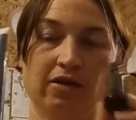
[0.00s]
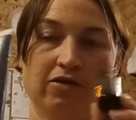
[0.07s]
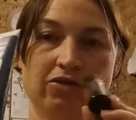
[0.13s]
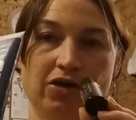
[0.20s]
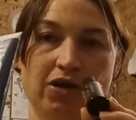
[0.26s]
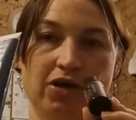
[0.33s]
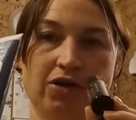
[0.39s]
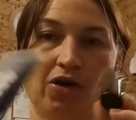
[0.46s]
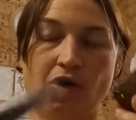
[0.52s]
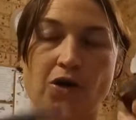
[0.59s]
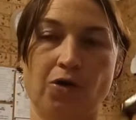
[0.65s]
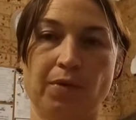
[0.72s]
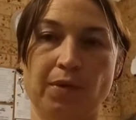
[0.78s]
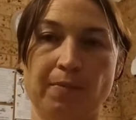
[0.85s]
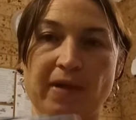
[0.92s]
So
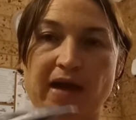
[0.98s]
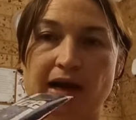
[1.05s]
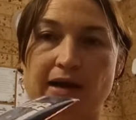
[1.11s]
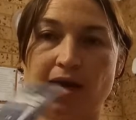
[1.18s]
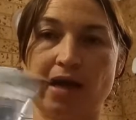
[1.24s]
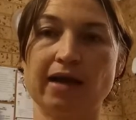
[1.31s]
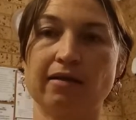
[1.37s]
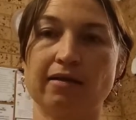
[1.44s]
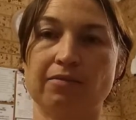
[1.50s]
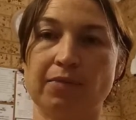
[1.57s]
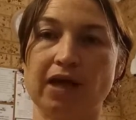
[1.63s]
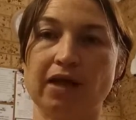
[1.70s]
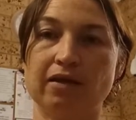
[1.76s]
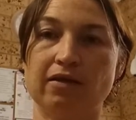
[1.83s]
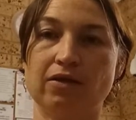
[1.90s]
I'll be back next
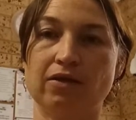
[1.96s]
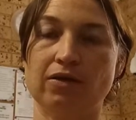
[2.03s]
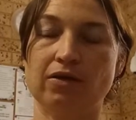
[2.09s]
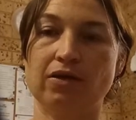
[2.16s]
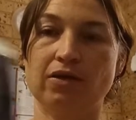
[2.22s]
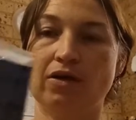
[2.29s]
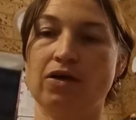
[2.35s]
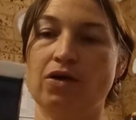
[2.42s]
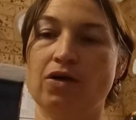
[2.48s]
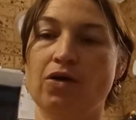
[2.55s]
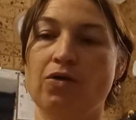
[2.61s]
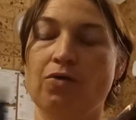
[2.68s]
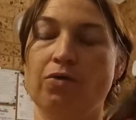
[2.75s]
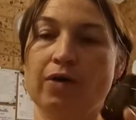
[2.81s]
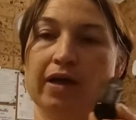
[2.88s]
month
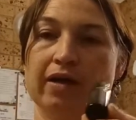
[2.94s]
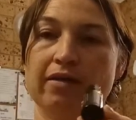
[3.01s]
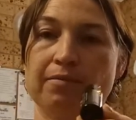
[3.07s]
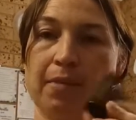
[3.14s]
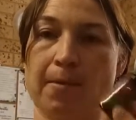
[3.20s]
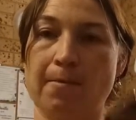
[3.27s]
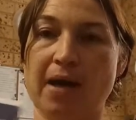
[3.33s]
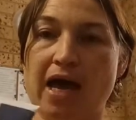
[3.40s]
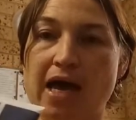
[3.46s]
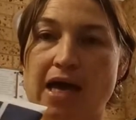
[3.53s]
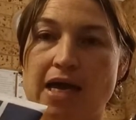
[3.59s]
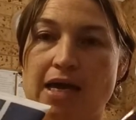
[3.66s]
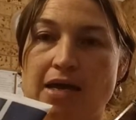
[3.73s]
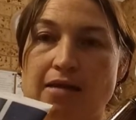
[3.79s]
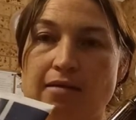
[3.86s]
with my
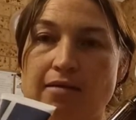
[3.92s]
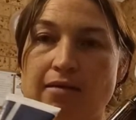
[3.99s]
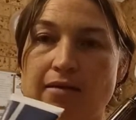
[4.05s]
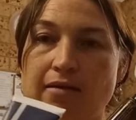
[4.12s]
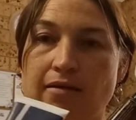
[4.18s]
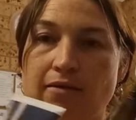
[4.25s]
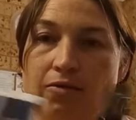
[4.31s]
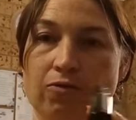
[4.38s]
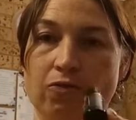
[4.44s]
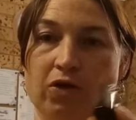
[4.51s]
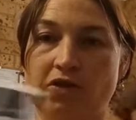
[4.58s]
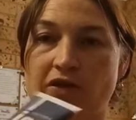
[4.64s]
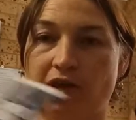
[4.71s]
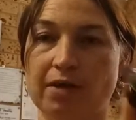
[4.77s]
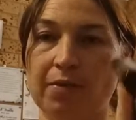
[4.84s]
May's
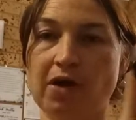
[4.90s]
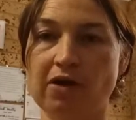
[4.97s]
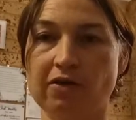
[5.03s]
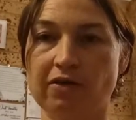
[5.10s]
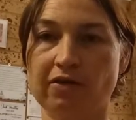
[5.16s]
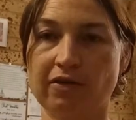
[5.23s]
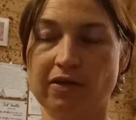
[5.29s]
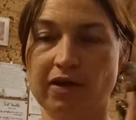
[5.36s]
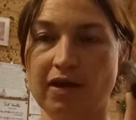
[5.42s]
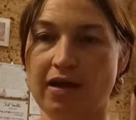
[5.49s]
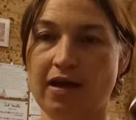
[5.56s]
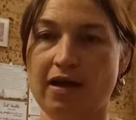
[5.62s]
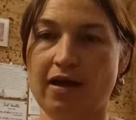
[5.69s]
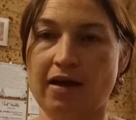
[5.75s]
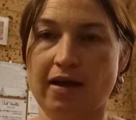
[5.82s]
what's in the box,
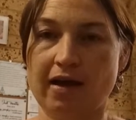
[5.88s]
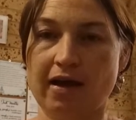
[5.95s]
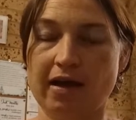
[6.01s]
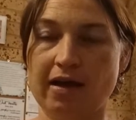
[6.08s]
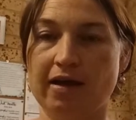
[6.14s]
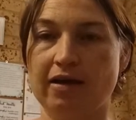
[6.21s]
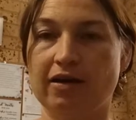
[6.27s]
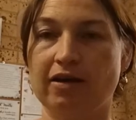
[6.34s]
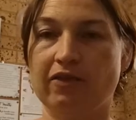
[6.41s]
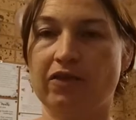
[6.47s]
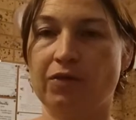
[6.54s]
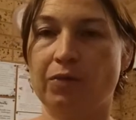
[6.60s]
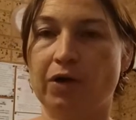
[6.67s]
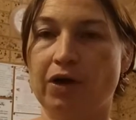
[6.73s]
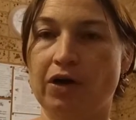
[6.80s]
and if
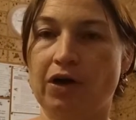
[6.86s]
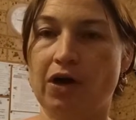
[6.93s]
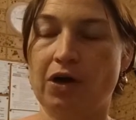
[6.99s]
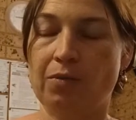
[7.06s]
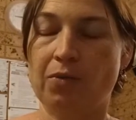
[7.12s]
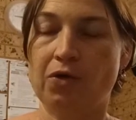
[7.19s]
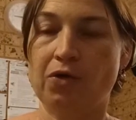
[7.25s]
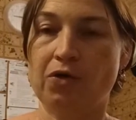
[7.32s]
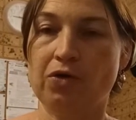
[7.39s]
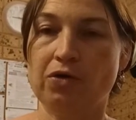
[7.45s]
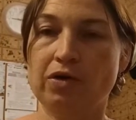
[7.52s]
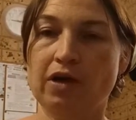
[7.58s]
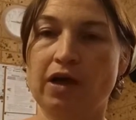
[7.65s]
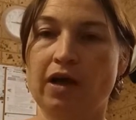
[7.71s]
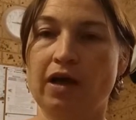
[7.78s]
you want to know
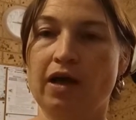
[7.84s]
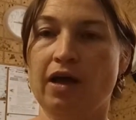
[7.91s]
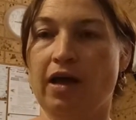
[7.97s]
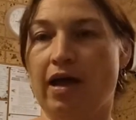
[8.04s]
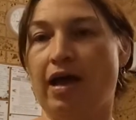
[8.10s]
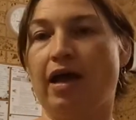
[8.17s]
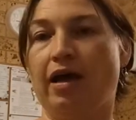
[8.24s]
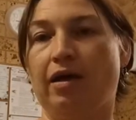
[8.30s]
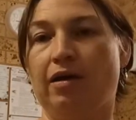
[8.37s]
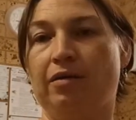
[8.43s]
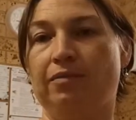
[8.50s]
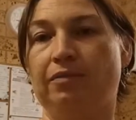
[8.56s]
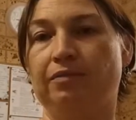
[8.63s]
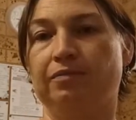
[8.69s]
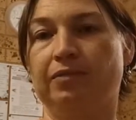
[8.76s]
more,
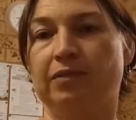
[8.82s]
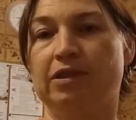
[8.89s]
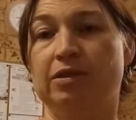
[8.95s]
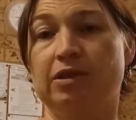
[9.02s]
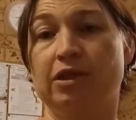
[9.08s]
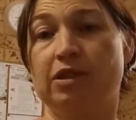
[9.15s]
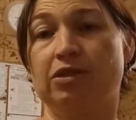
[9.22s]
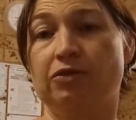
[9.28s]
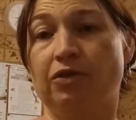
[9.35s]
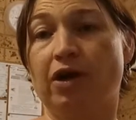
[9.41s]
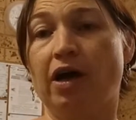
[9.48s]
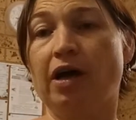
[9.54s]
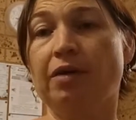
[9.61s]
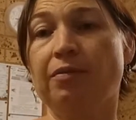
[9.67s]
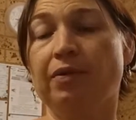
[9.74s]
um,
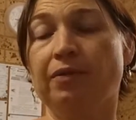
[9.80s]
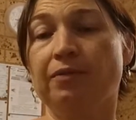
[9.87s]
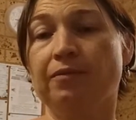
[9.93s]
subscribe,